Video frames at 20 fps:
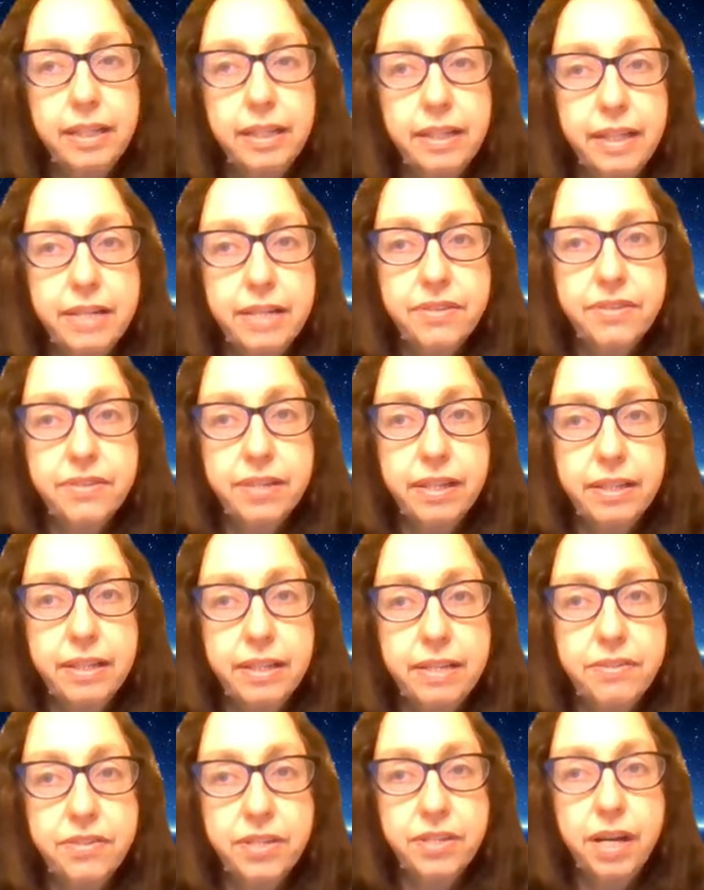
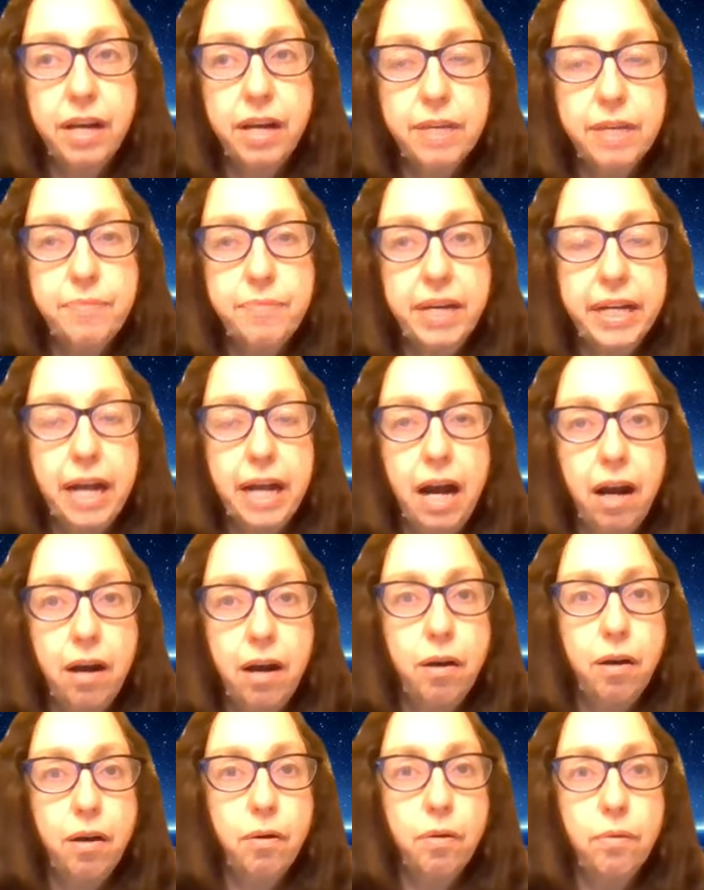let's talk about
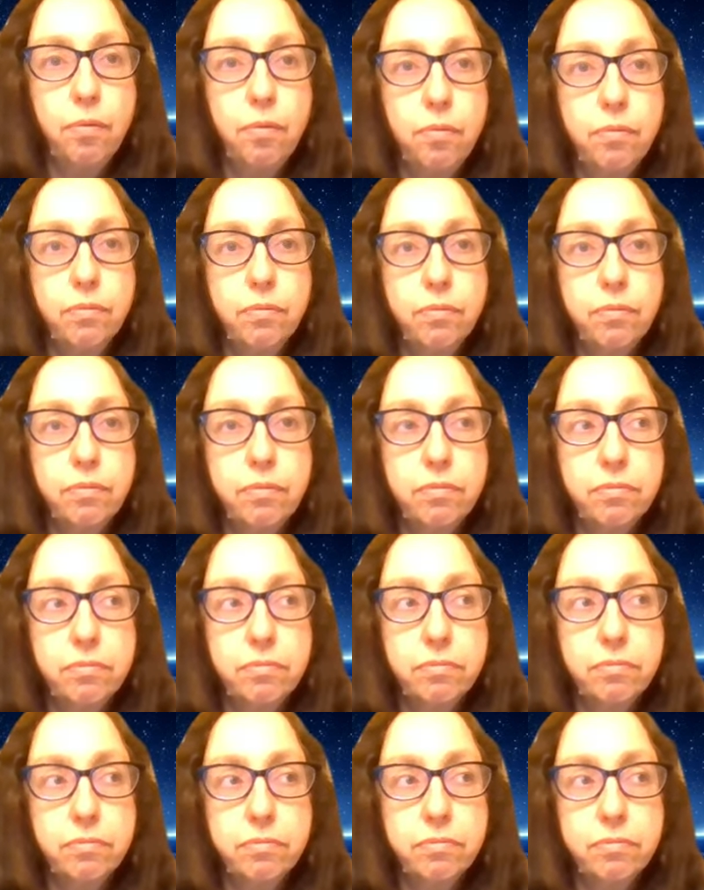how
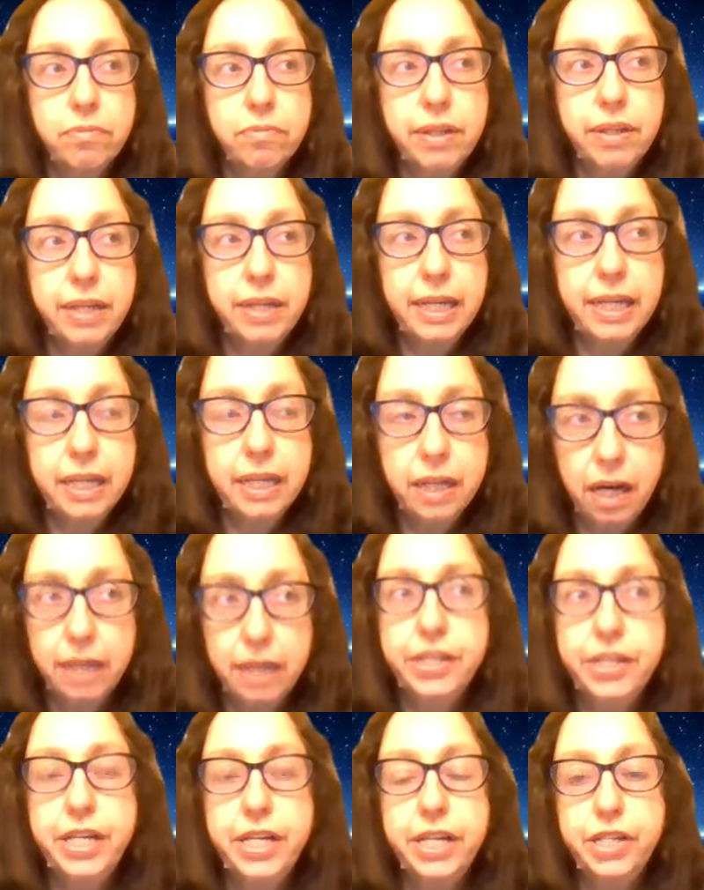the
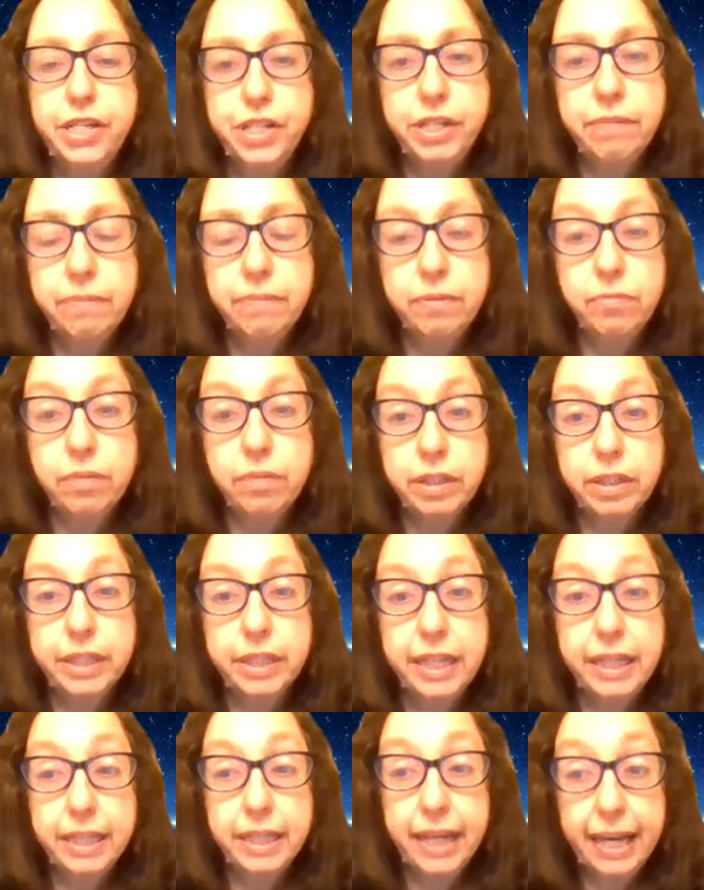connotation of a word
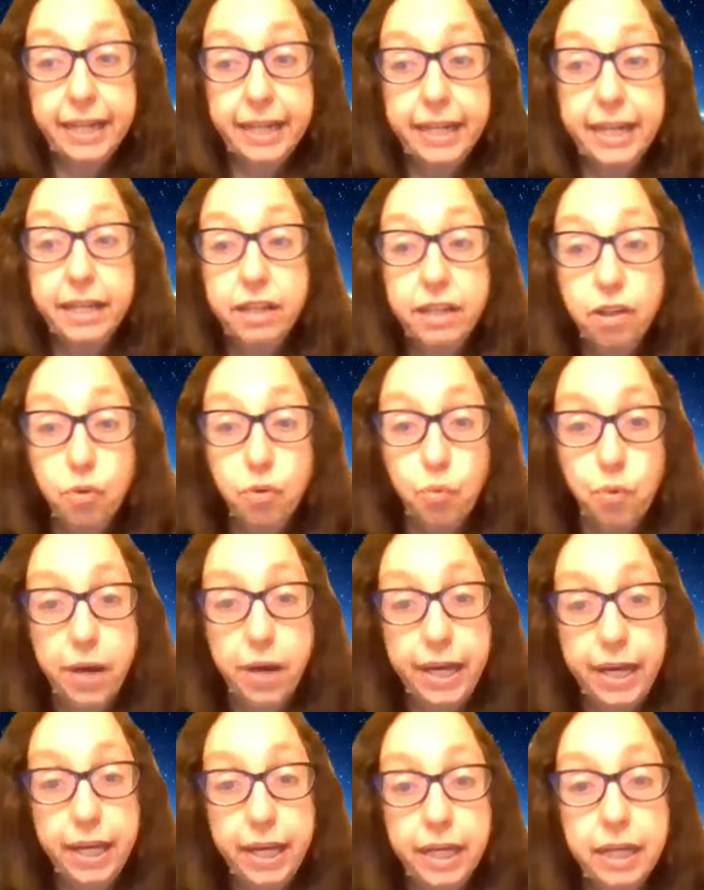can get in the
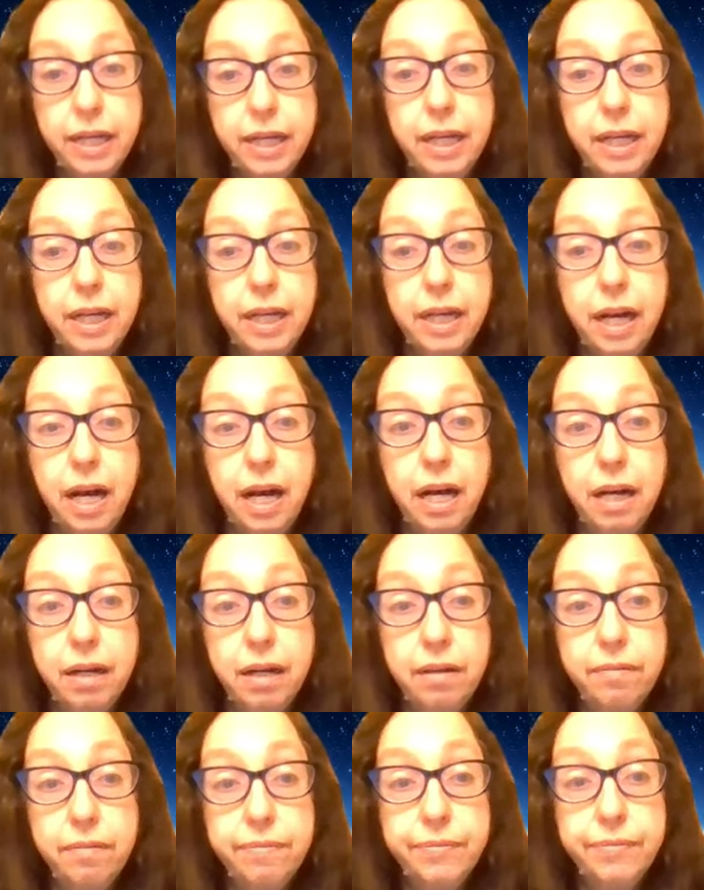way
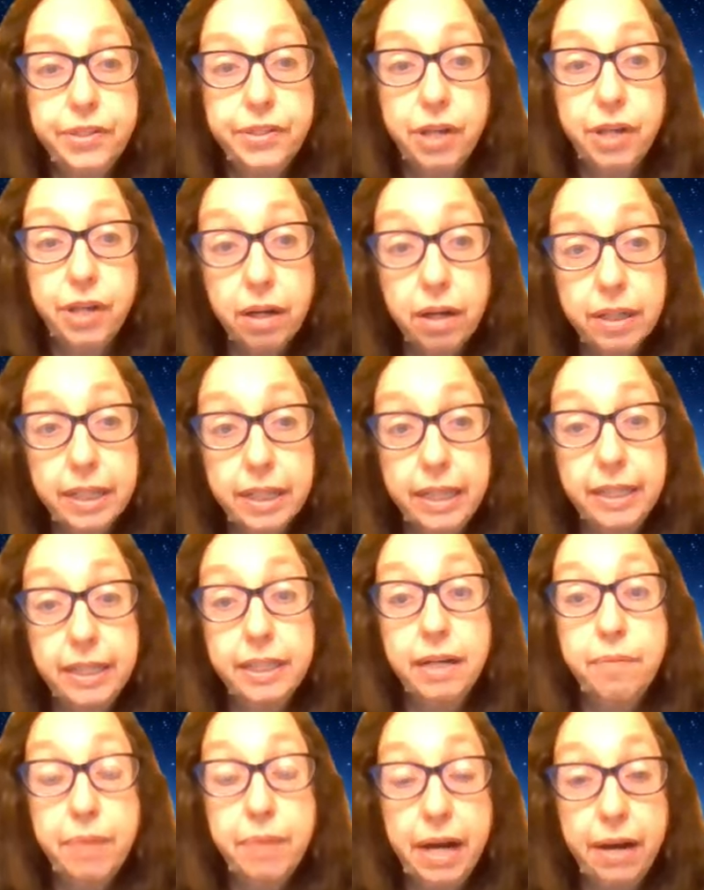of talking
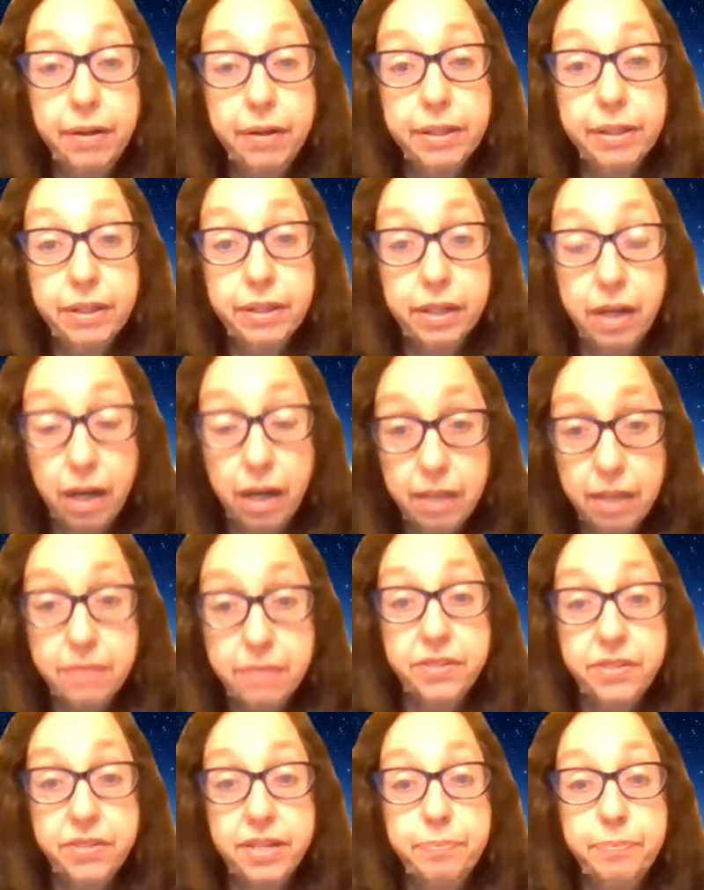about the
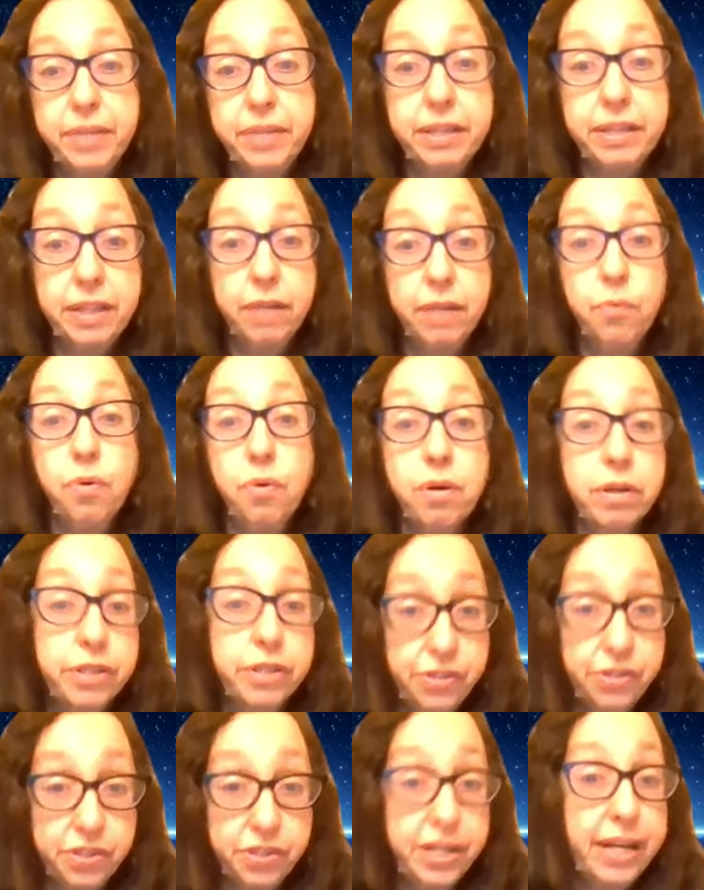concept that the
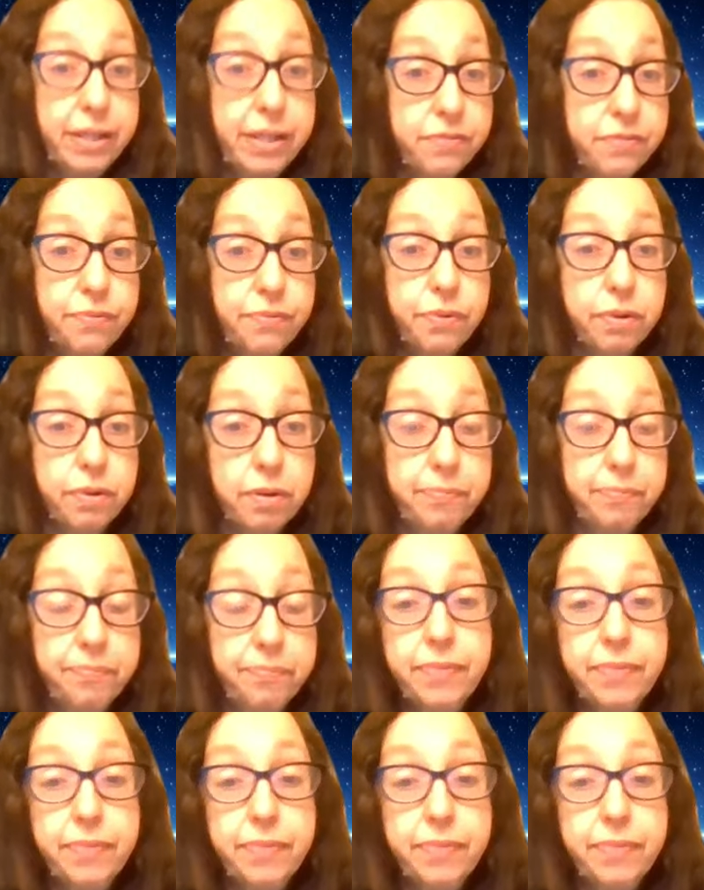word stands for.